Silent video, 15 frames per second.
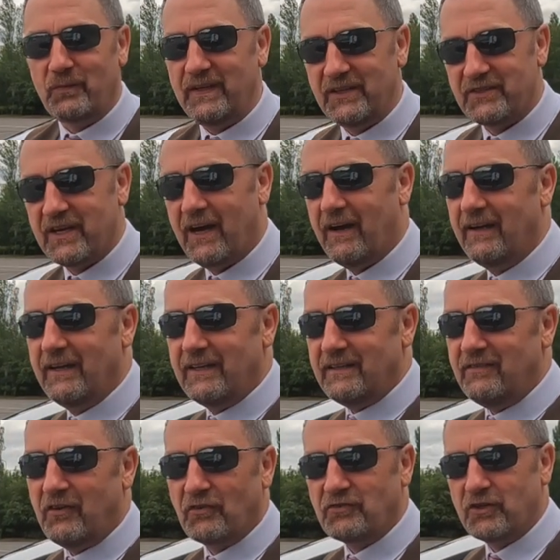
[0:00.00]
With this car
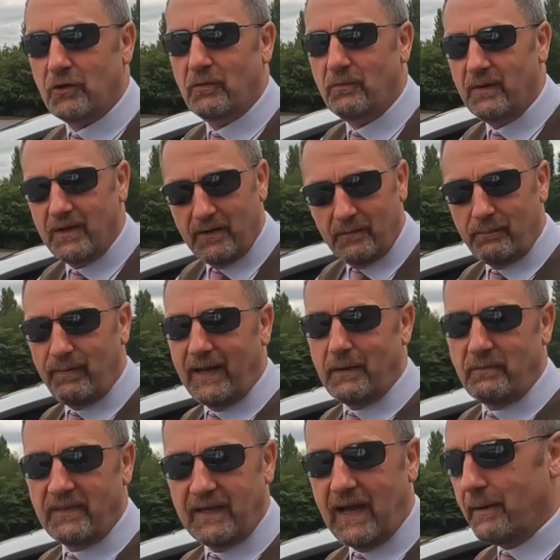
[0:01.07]
you've got to go and play
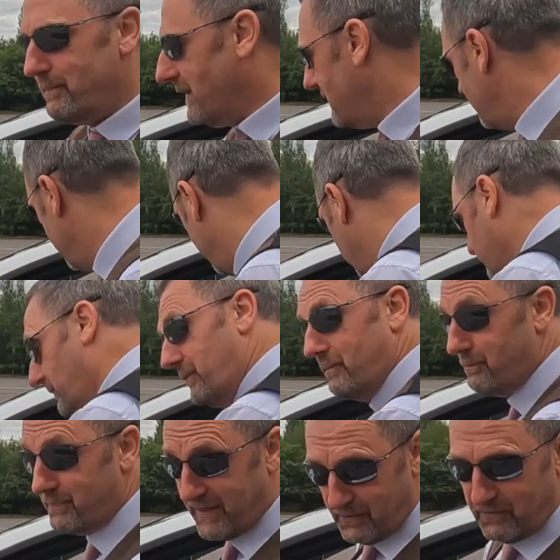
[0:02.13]
with the iPad, so
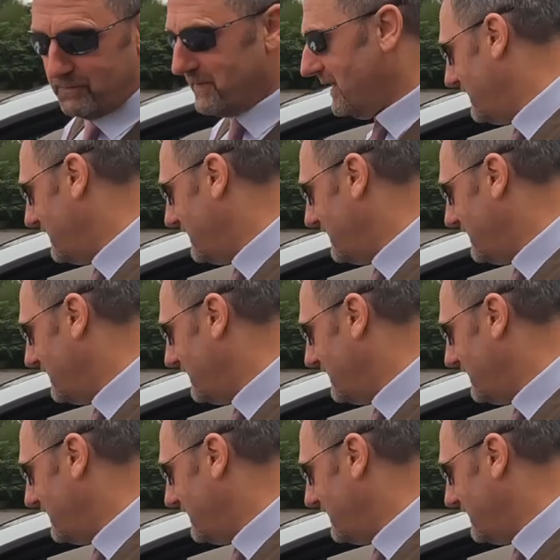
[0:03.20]
bear with me.